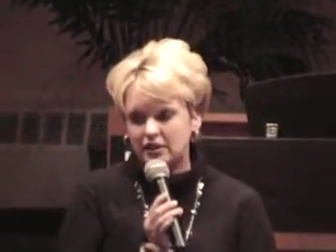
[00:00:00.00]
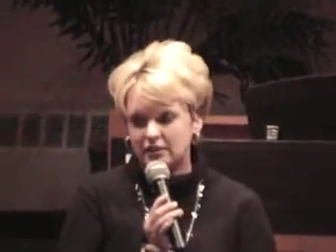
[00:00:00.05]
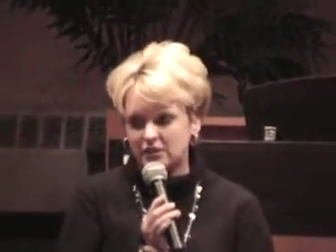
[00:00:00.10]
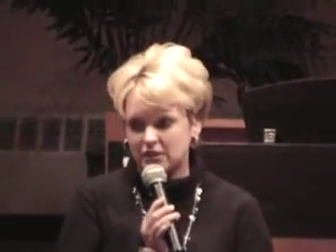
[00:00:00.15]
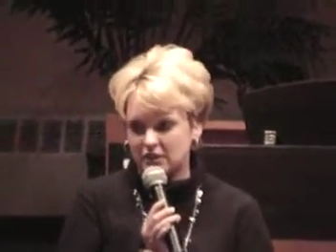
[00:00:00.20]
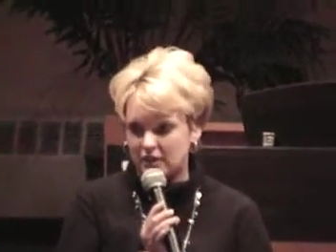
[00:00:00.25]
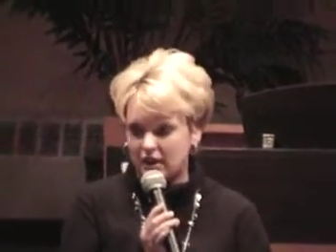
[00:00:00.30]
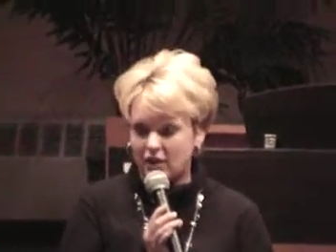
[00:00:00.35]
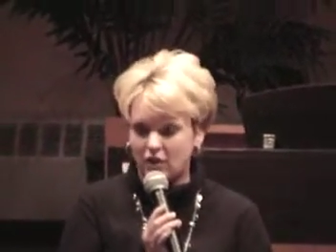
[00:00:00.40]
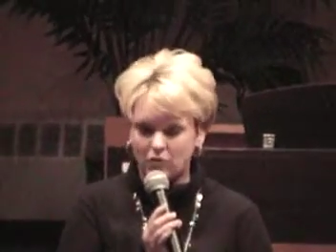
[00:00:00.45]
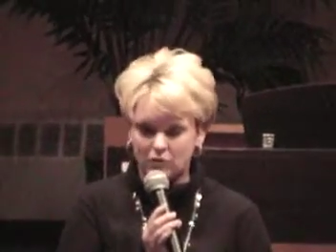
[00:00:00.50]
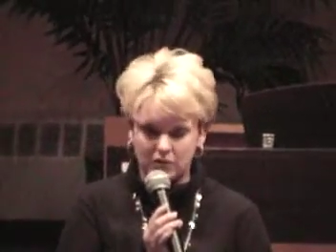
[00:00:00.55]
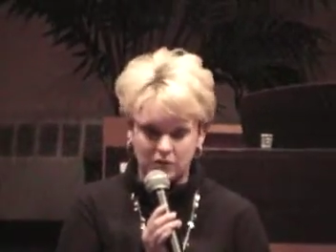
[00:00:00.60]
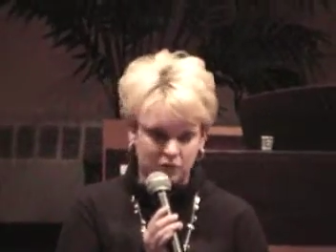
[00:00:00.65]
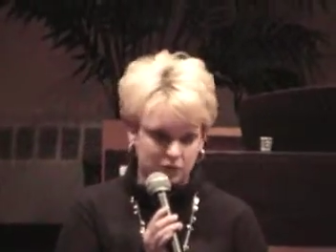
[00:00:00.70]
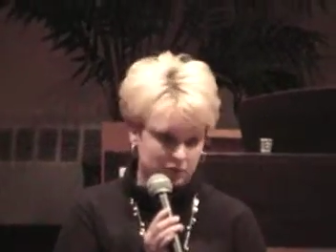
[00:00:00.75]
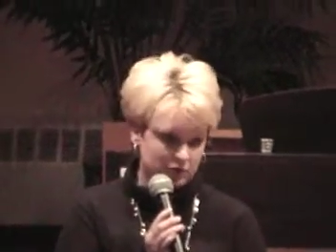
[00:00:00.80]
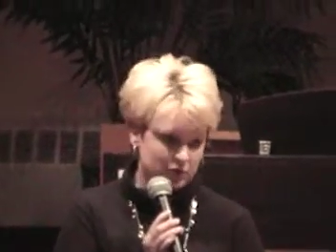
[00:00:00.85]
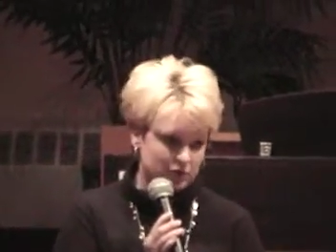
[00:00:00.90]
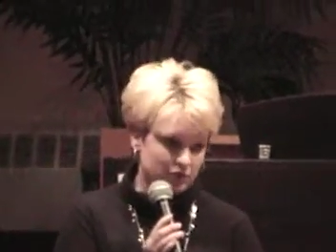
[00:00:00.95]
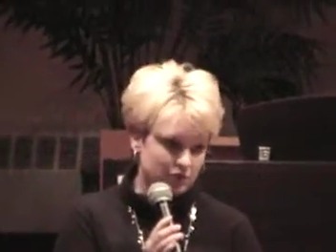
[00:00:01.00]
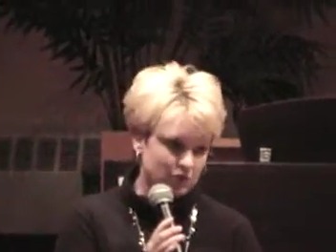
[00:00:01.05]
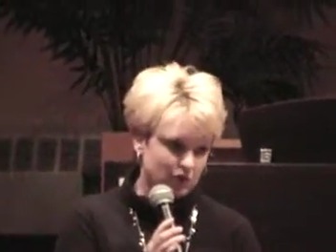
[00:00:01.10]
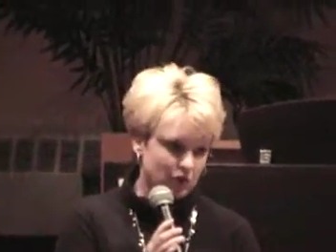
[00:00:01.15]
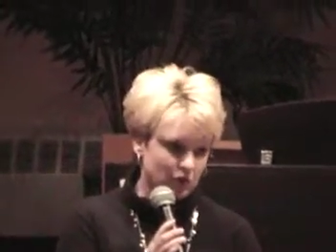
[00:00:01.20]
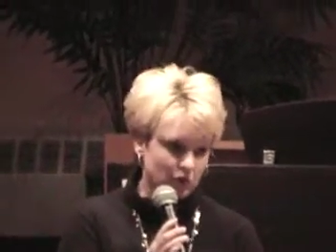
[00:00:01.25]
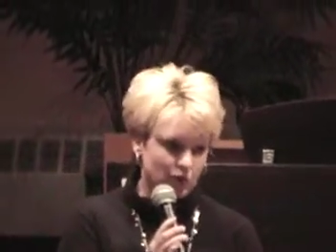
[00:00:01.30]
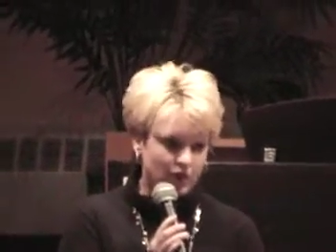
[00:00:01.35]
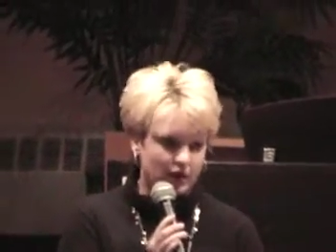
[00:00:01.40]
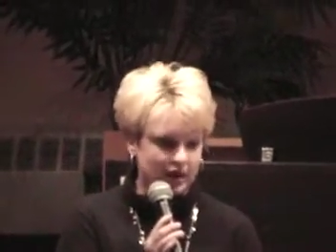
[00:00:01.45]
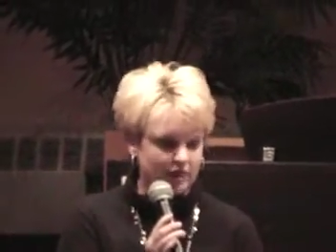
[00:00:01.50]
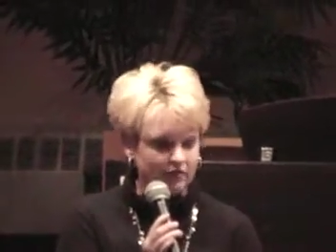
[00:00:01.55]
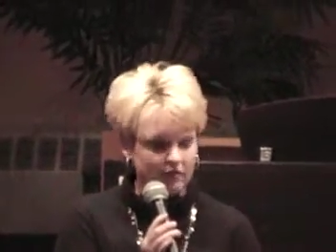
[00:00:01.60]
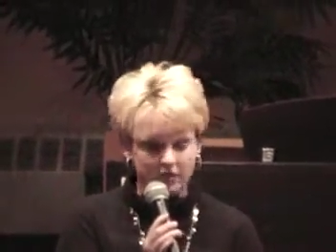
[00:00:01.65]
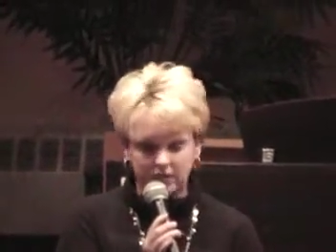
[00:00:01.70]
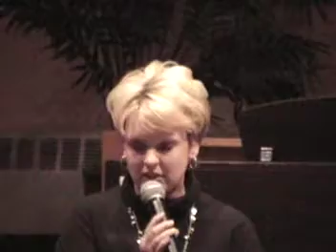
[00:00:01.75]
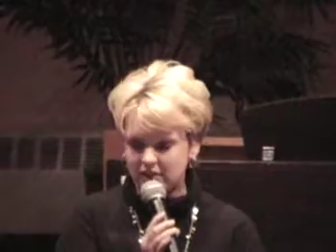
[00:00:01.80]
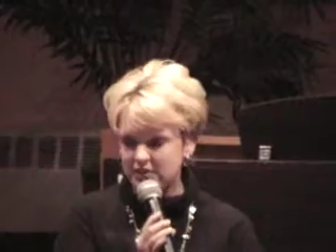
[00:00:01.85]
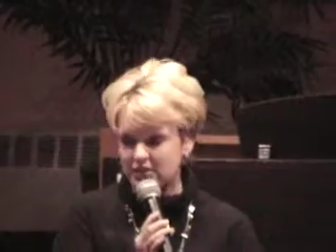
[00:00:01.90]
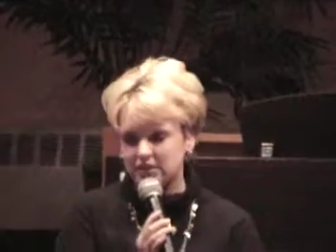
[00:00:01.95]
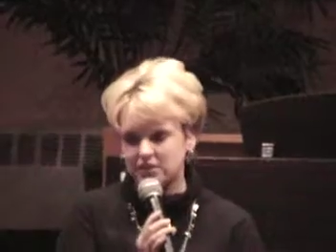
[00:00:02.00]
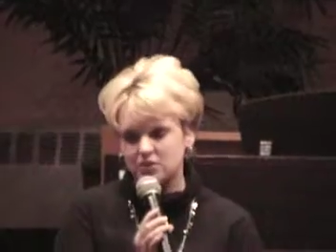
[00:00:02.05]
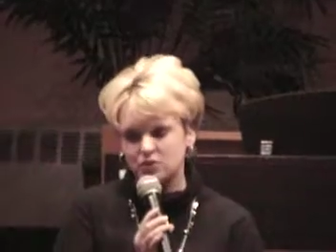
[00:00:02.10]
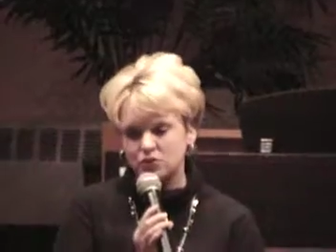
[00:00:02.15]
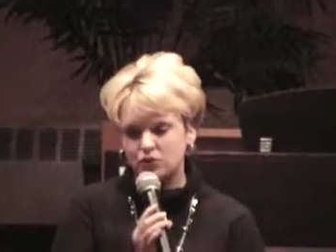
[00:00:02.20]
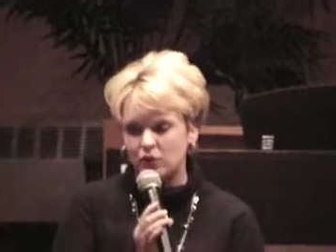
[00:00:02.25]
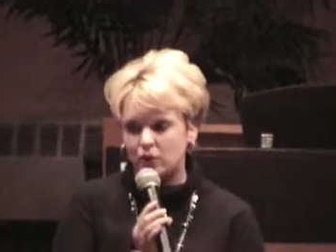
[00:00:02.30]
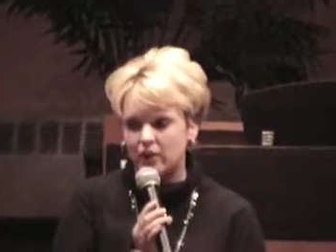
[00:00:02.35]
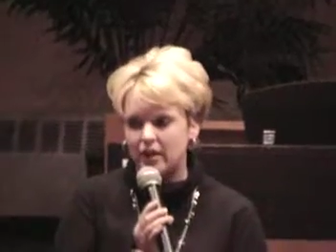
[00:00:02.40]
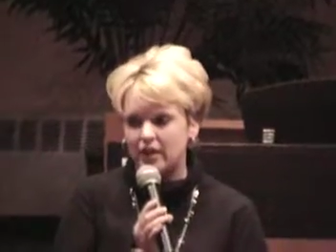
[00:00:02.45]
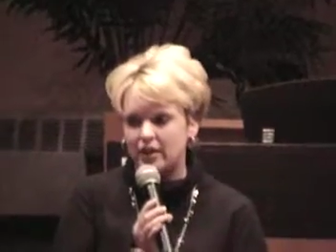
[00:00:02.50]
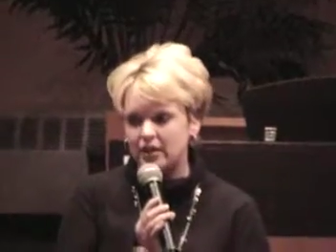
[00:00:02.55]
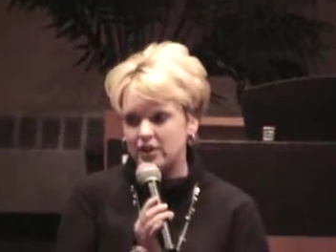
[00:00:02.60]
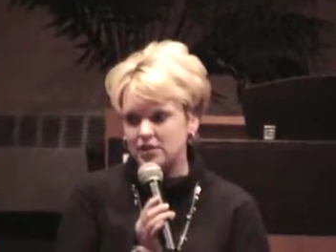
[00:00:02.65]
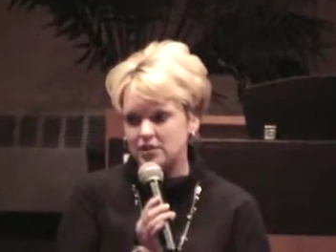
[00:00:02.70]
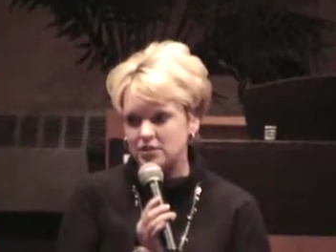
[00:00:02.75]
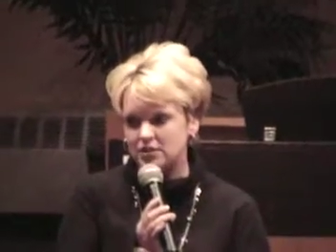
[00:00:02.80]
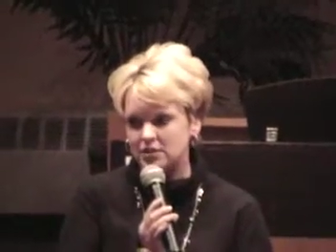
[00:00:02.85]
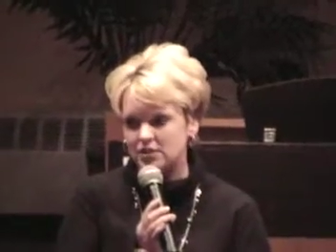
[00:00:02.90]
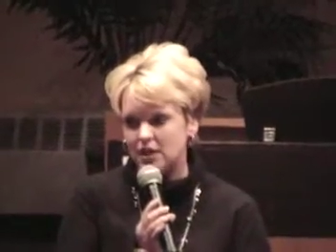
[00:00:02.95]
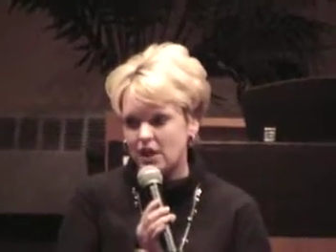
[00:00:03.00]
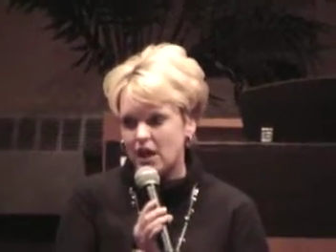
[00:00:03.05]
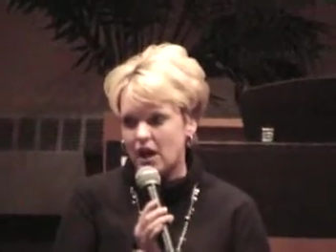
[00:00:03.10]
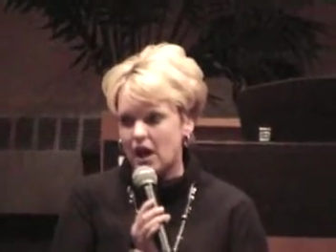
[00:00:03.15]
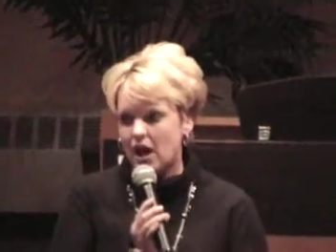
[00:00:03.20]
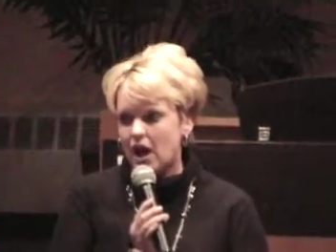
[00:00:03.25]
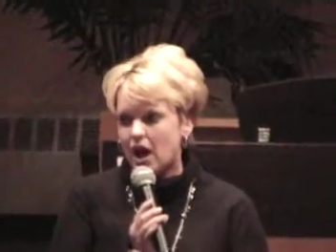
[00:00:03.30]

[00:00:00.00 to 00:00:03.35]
He's going to help me through whatever it is that's thrown at us.